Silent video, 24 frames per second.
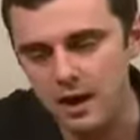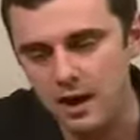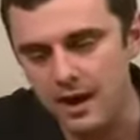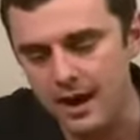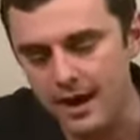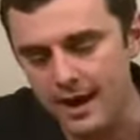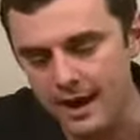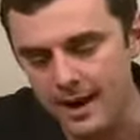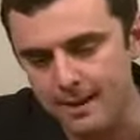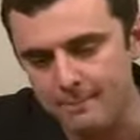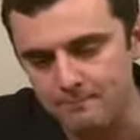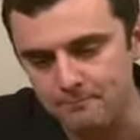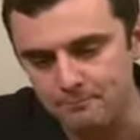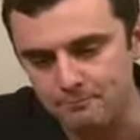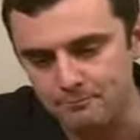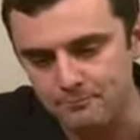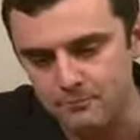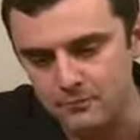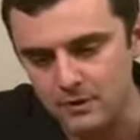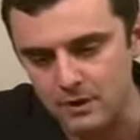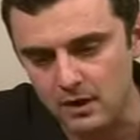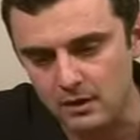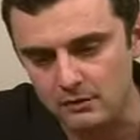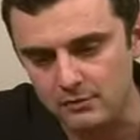um,
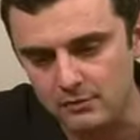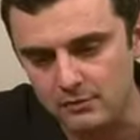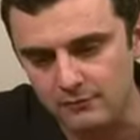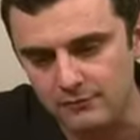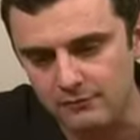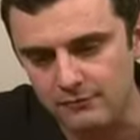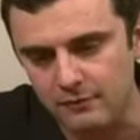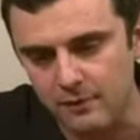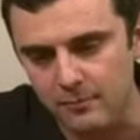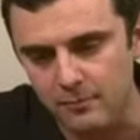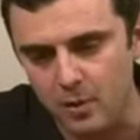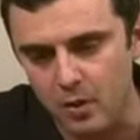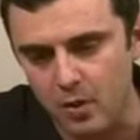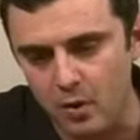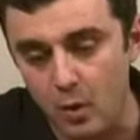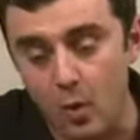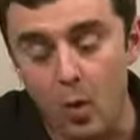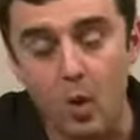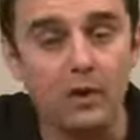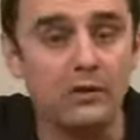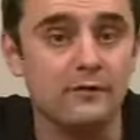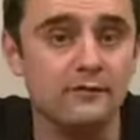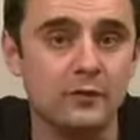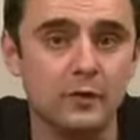from
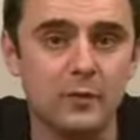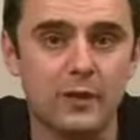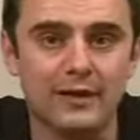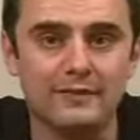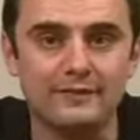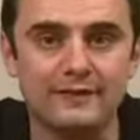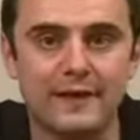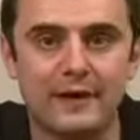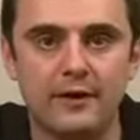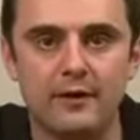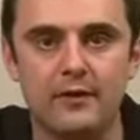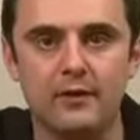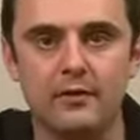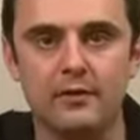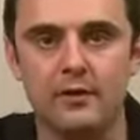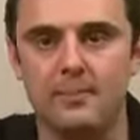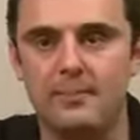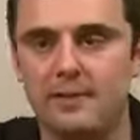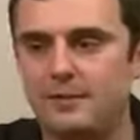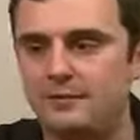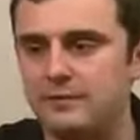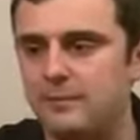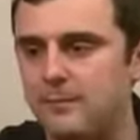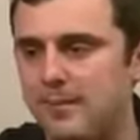all of you out there
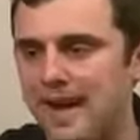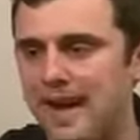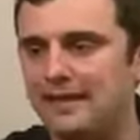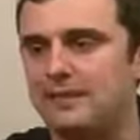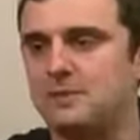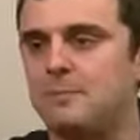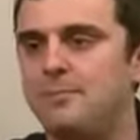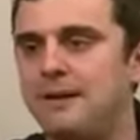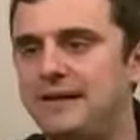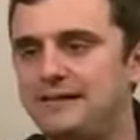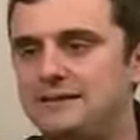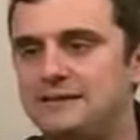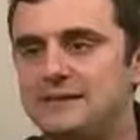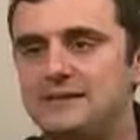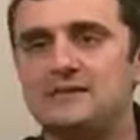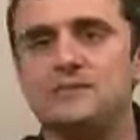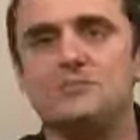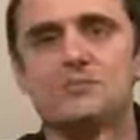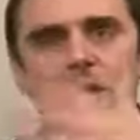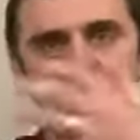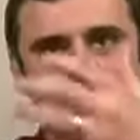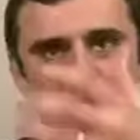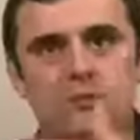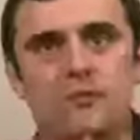about the back to
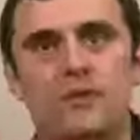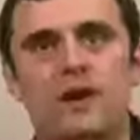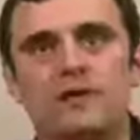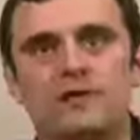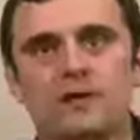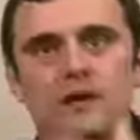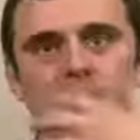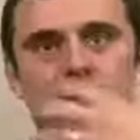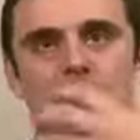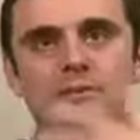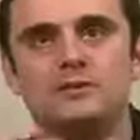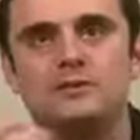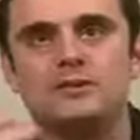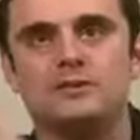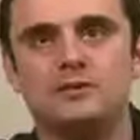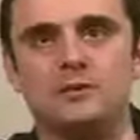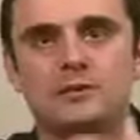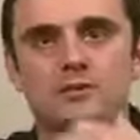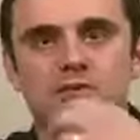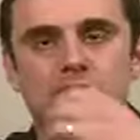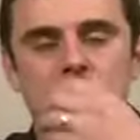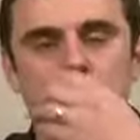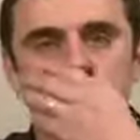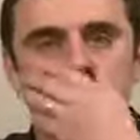basics. Matt, you read the comments. You saw
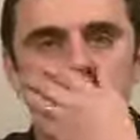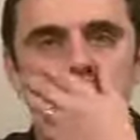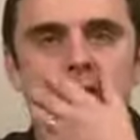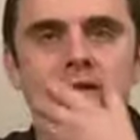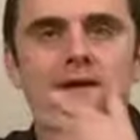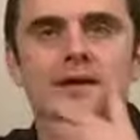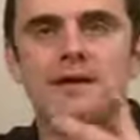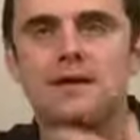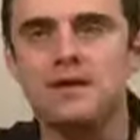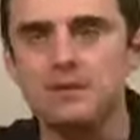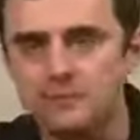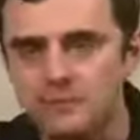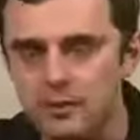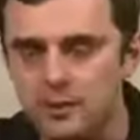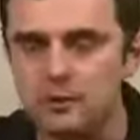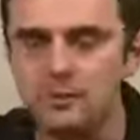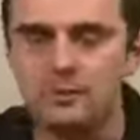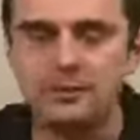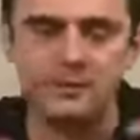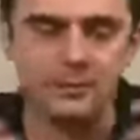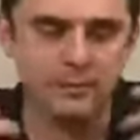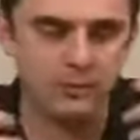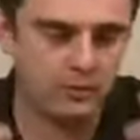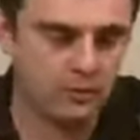what was going Some on. You know,
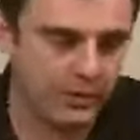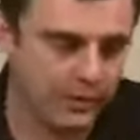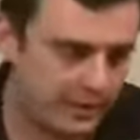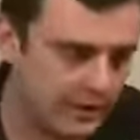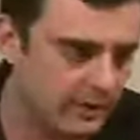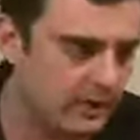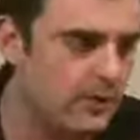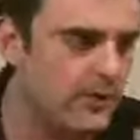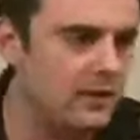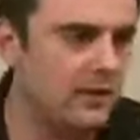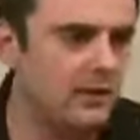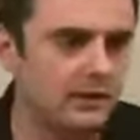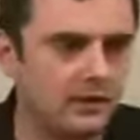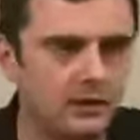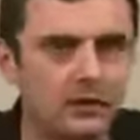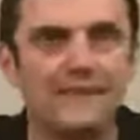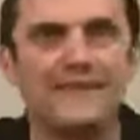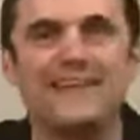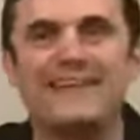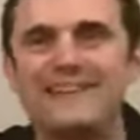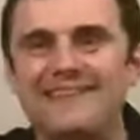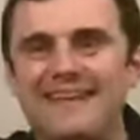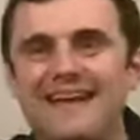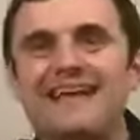people are like, you know,
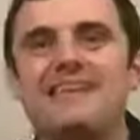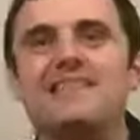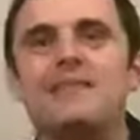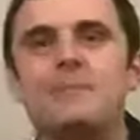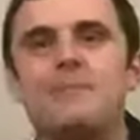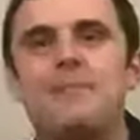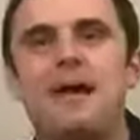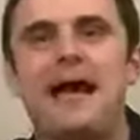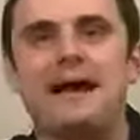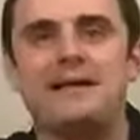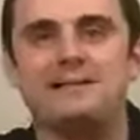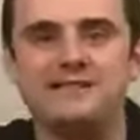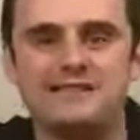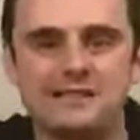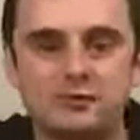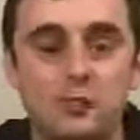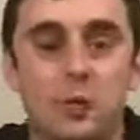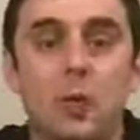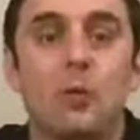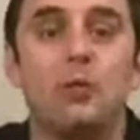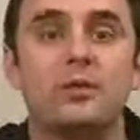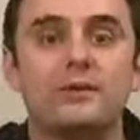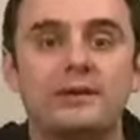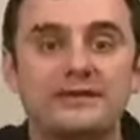they like the back. This is
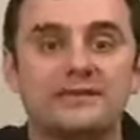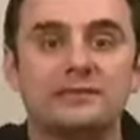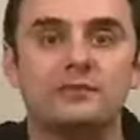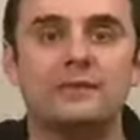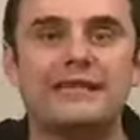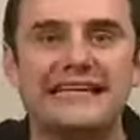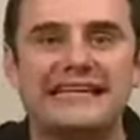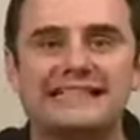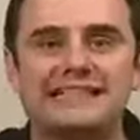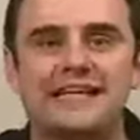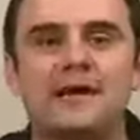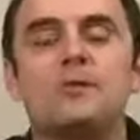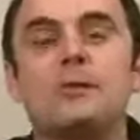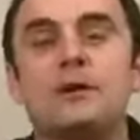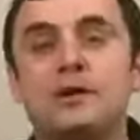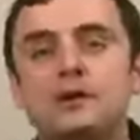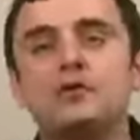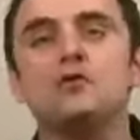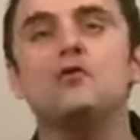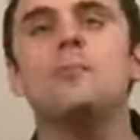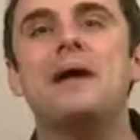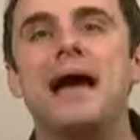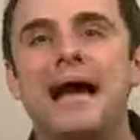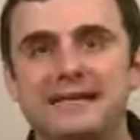what this is what they say we
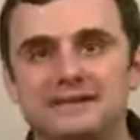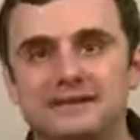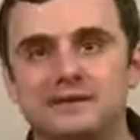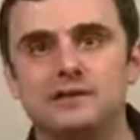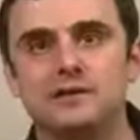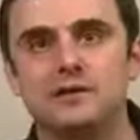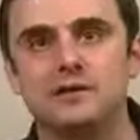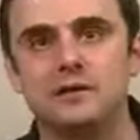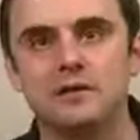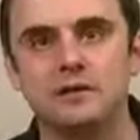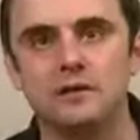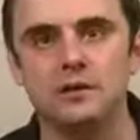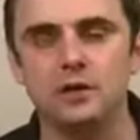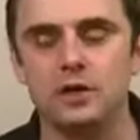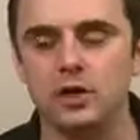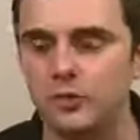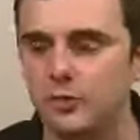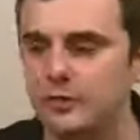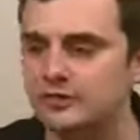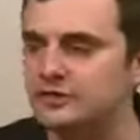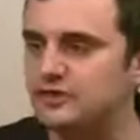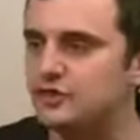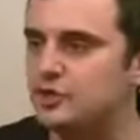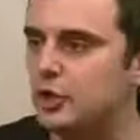do best. You
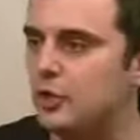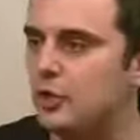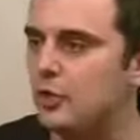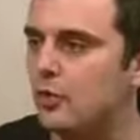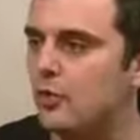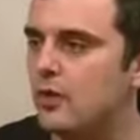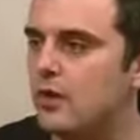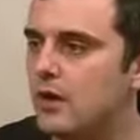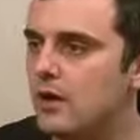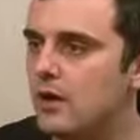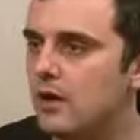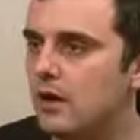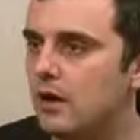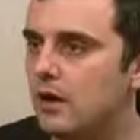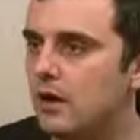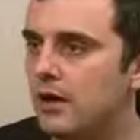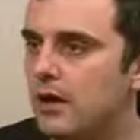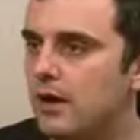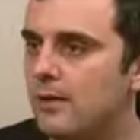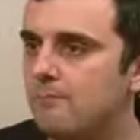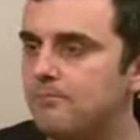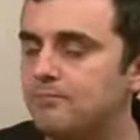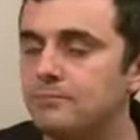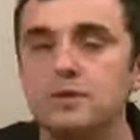know, and so
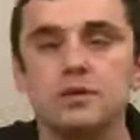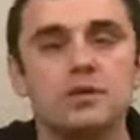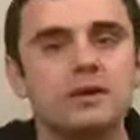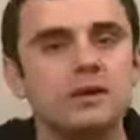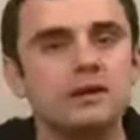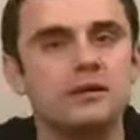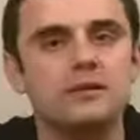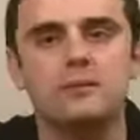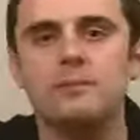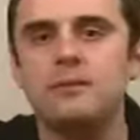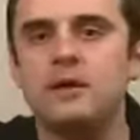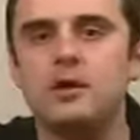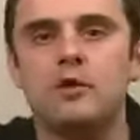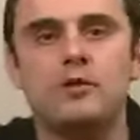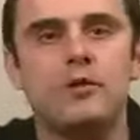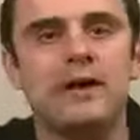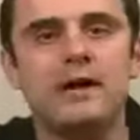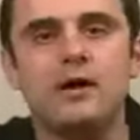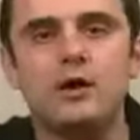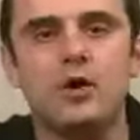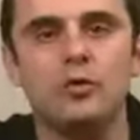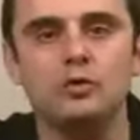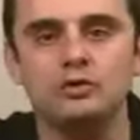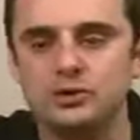um, you need to be a
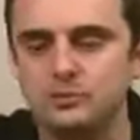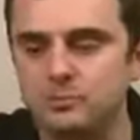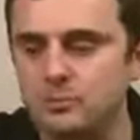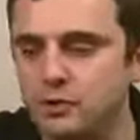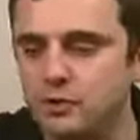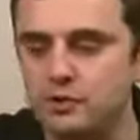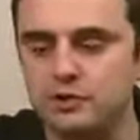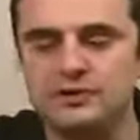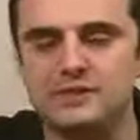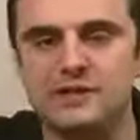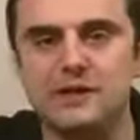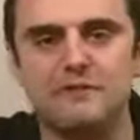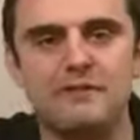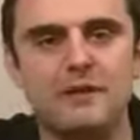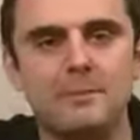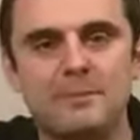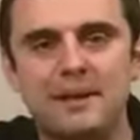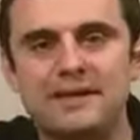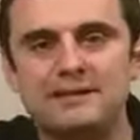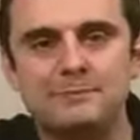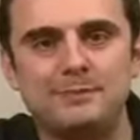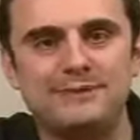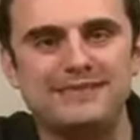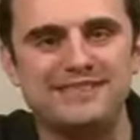great coach and put yourself in the
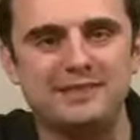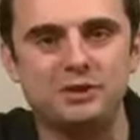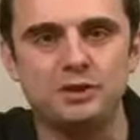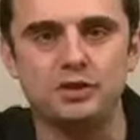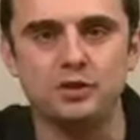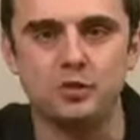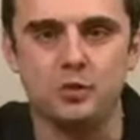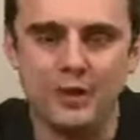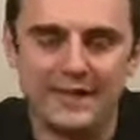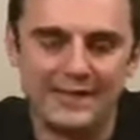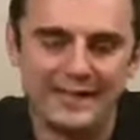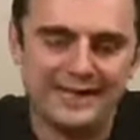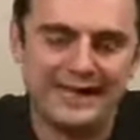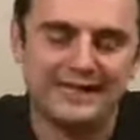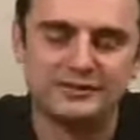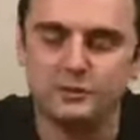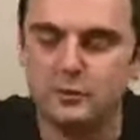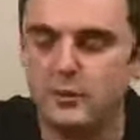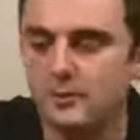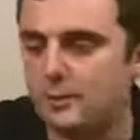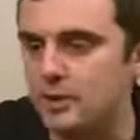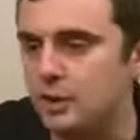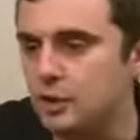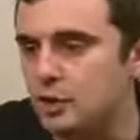best position to win, and that's
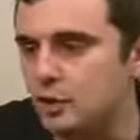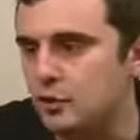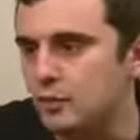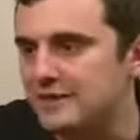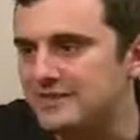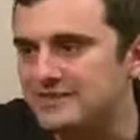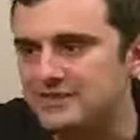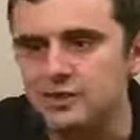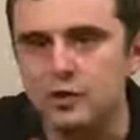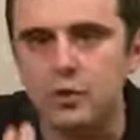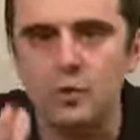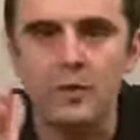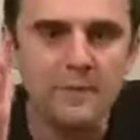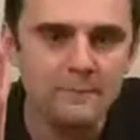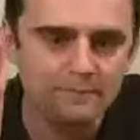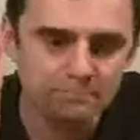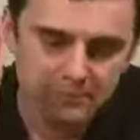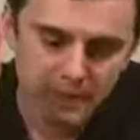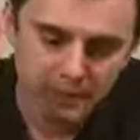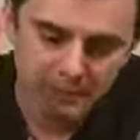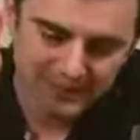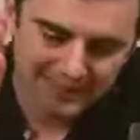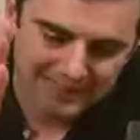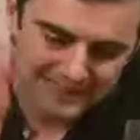what I'm going to do. And so
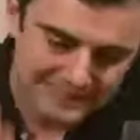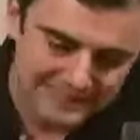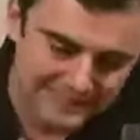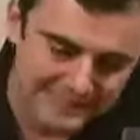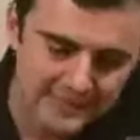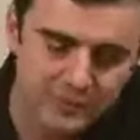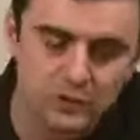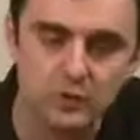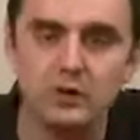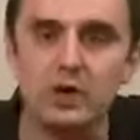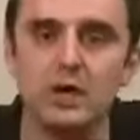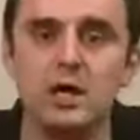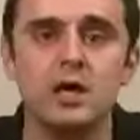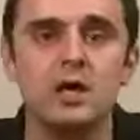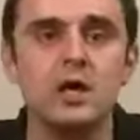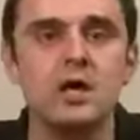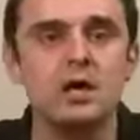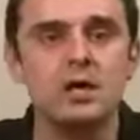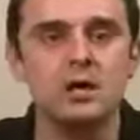I'm going to continue to